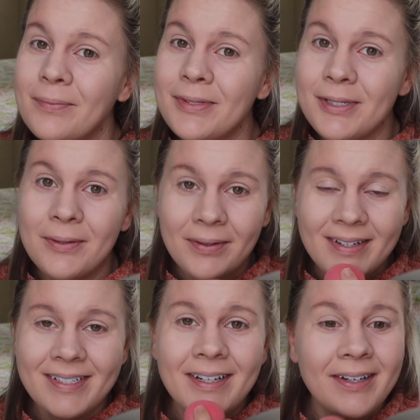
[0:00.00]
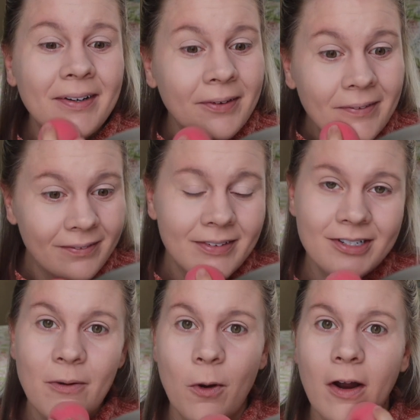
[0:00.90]
to continue
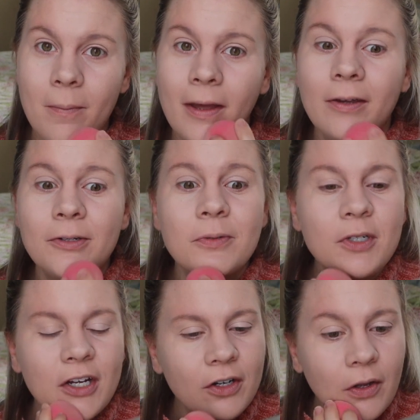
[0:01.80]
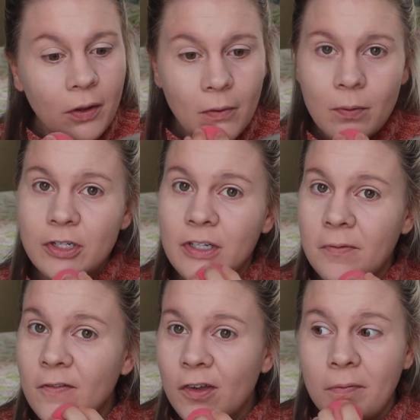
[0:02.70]
to work on my YouTube channel, which some
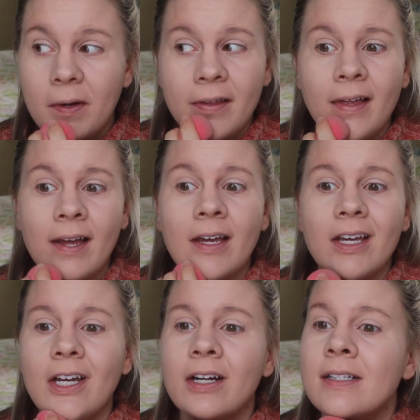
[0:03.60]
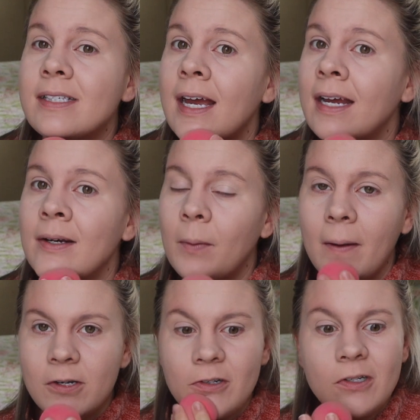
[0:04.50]
of you are probably like, you're insane,
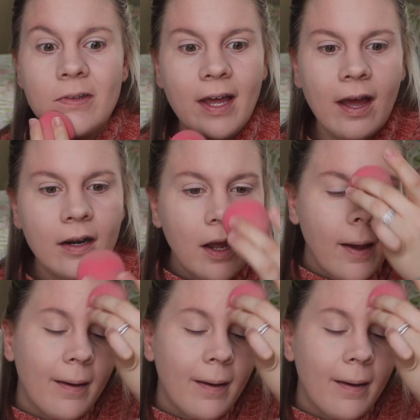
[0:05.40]
why would you do that?